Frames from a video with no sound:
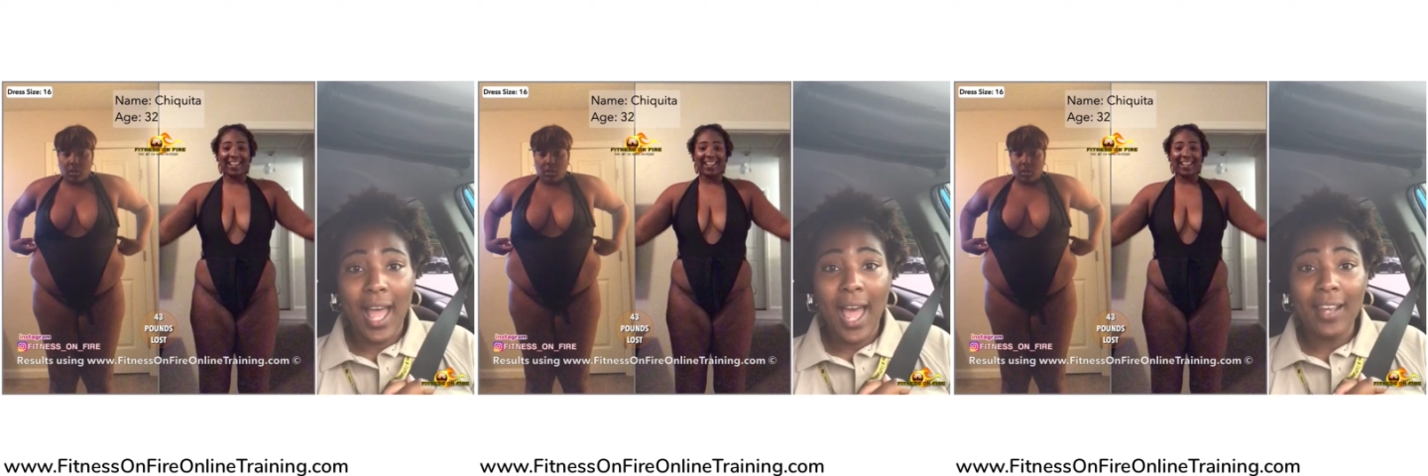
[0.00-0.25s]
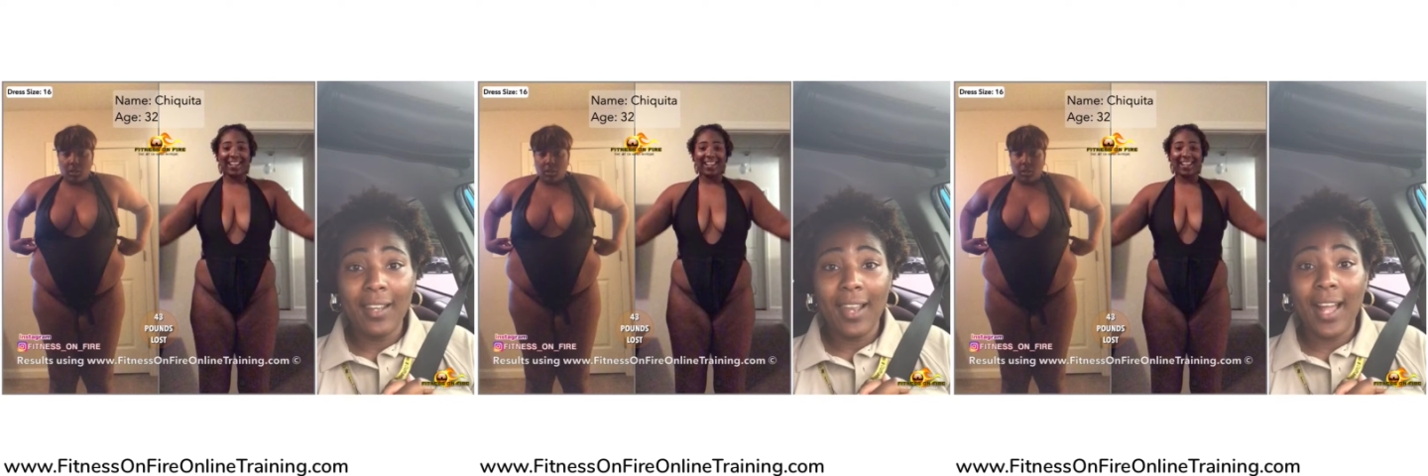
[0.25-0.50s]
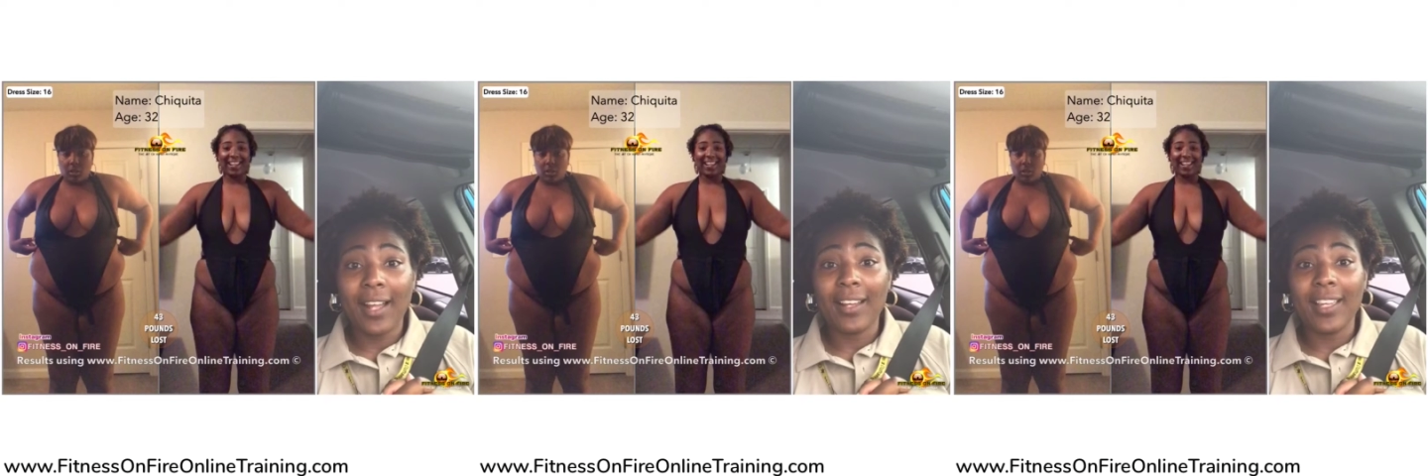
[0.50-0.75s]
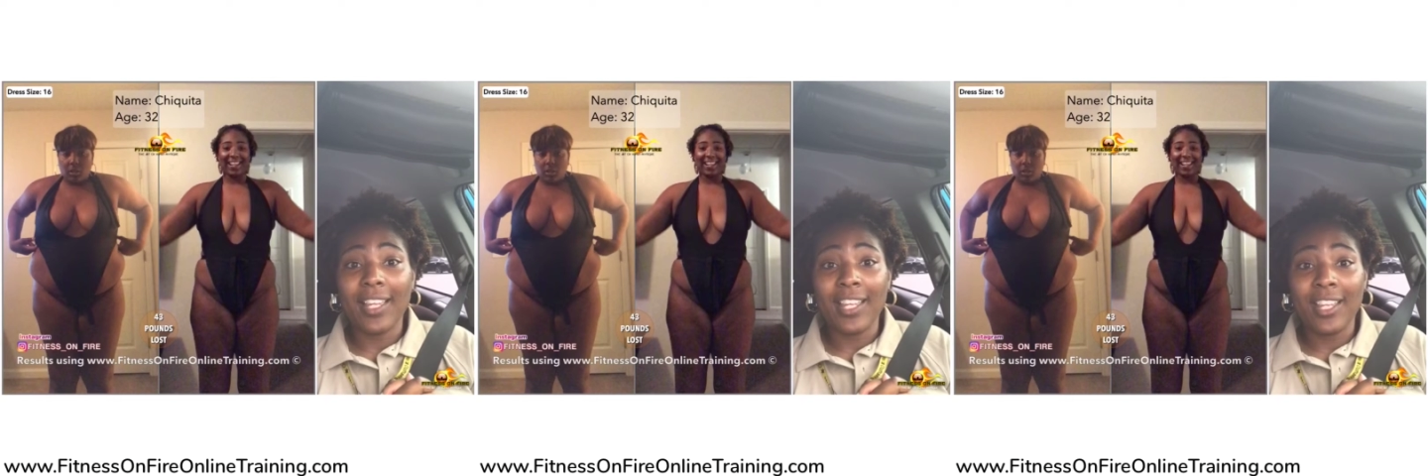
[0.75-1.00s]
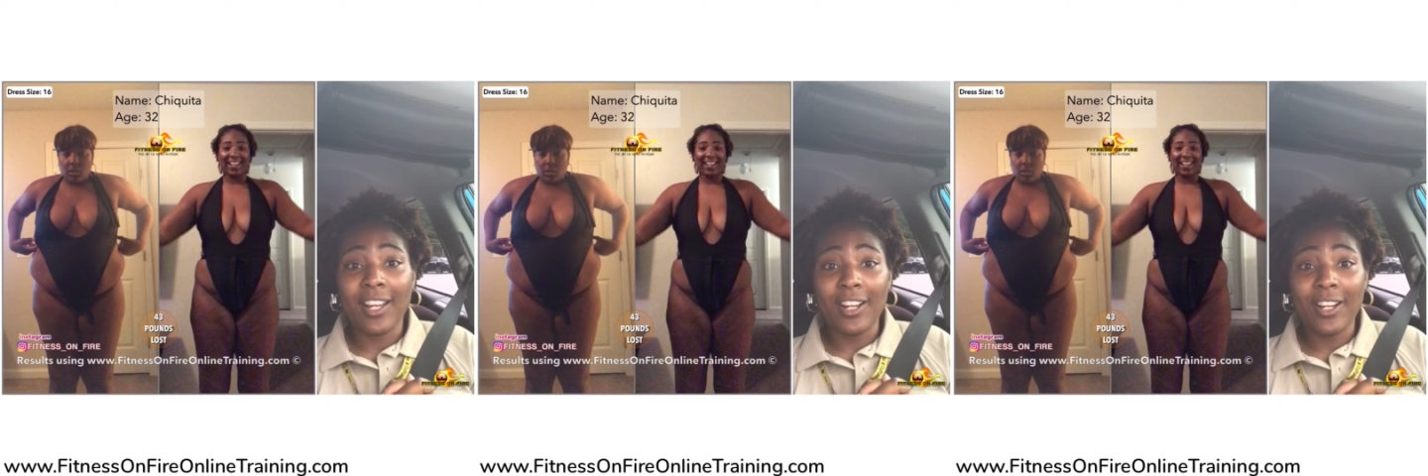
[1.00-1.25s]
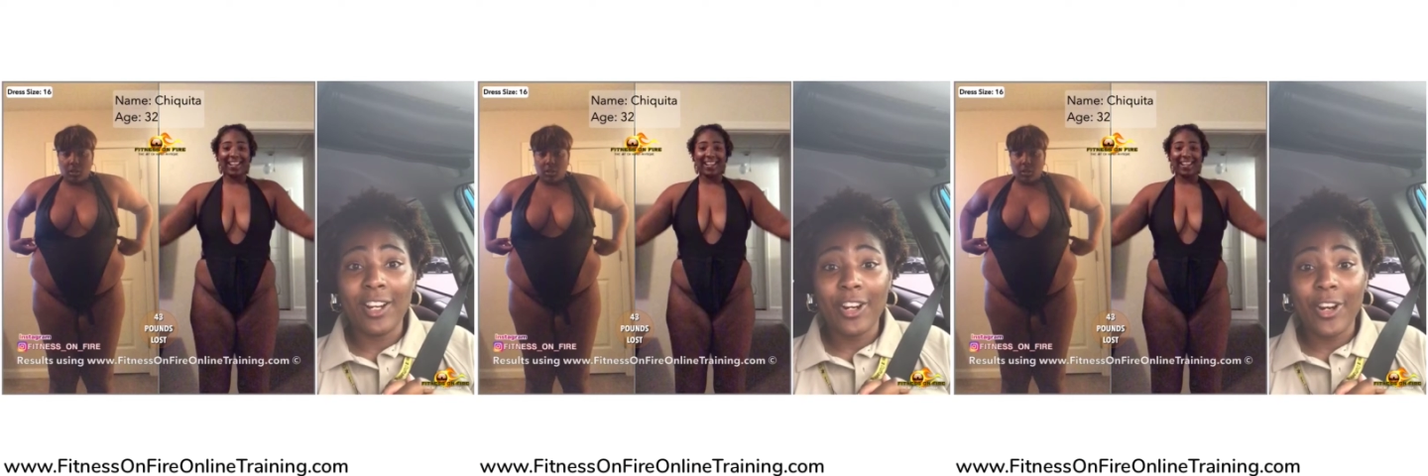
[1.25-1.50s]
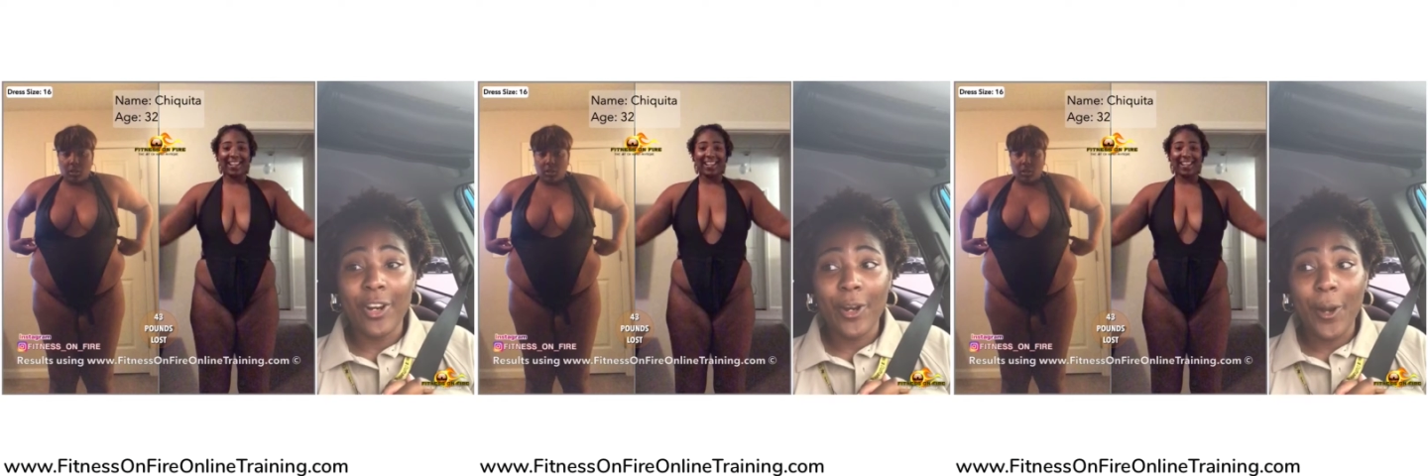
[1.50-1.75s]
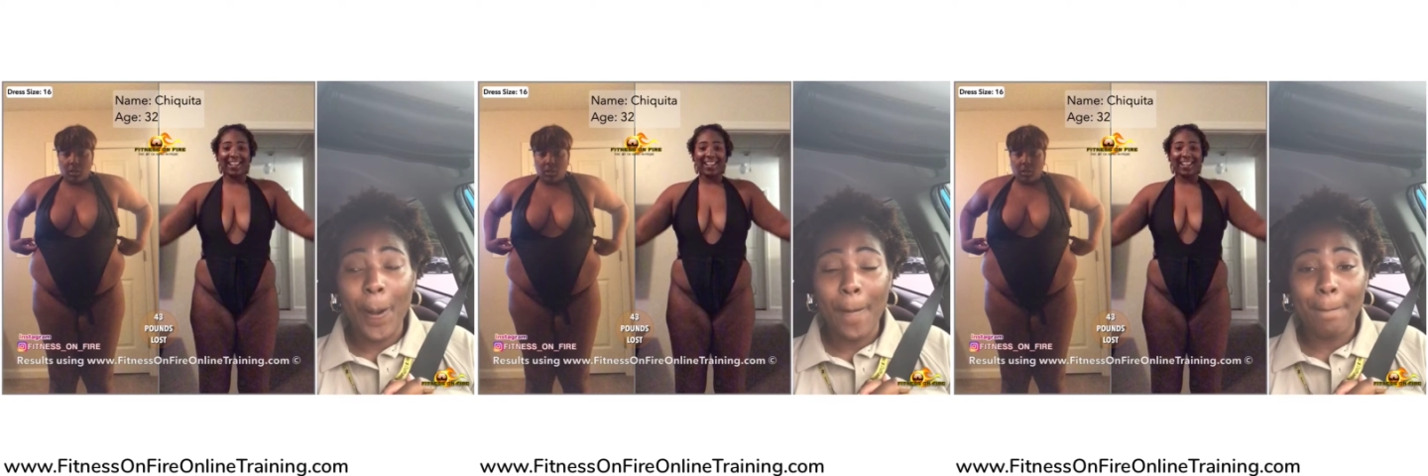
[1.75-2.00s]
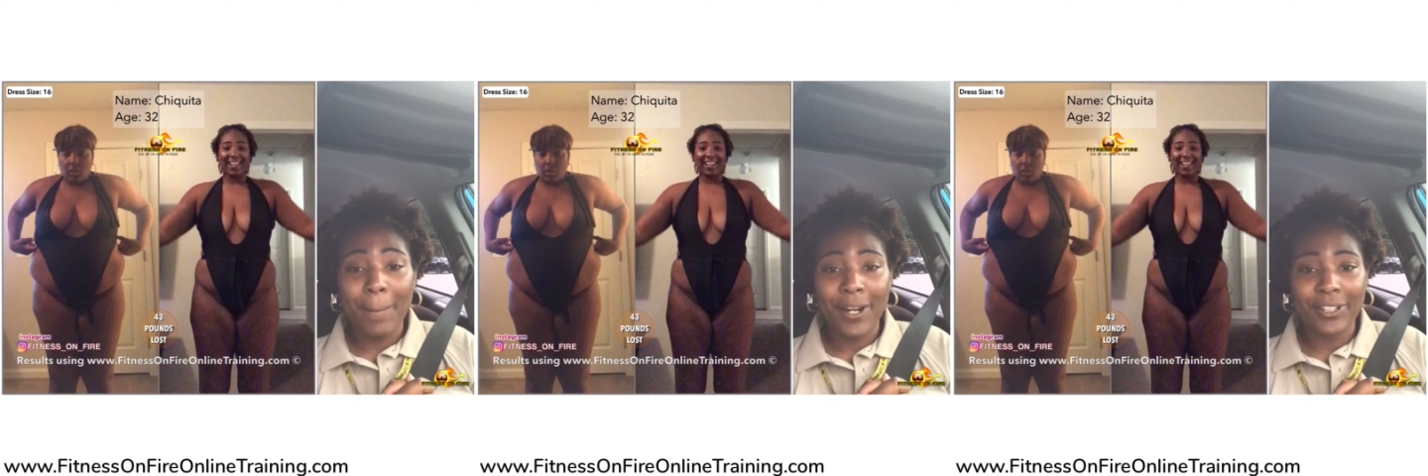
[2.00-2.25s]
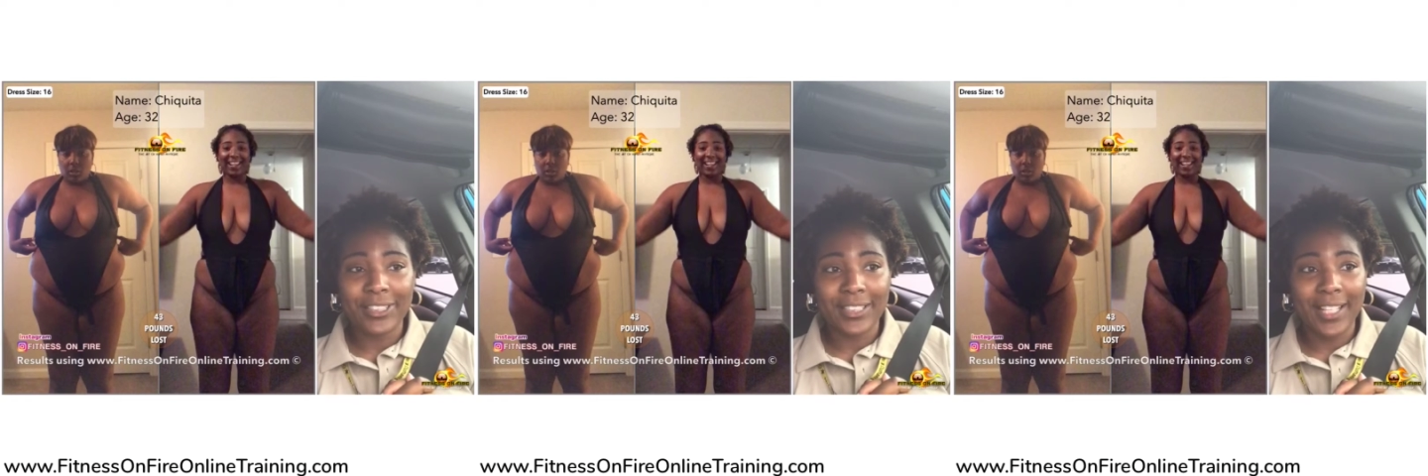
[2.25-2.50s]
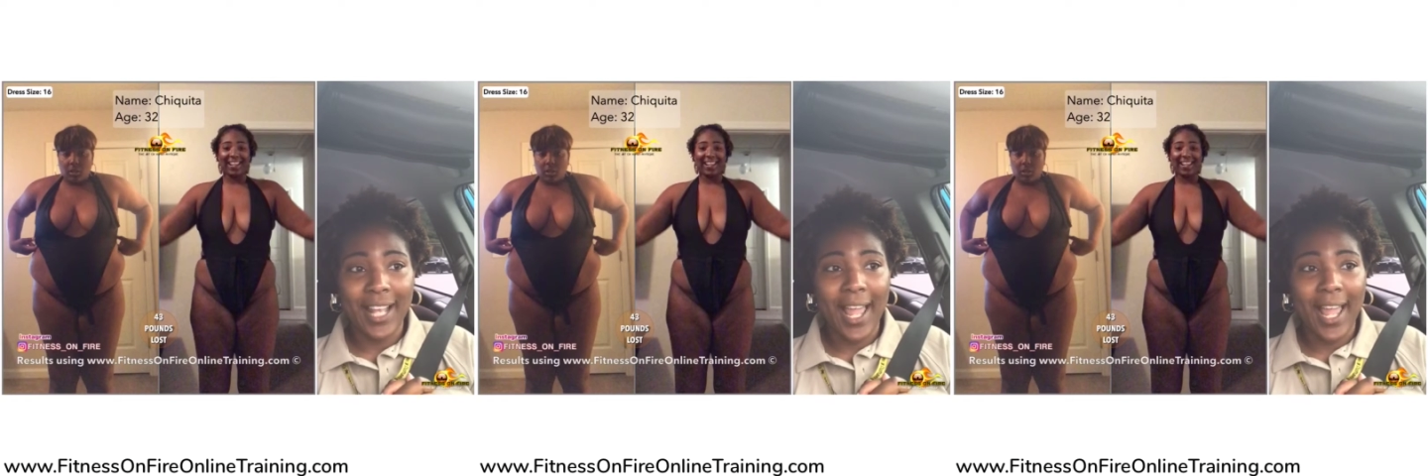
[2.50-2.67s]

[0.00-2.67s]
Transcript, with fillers: I look like a younger person.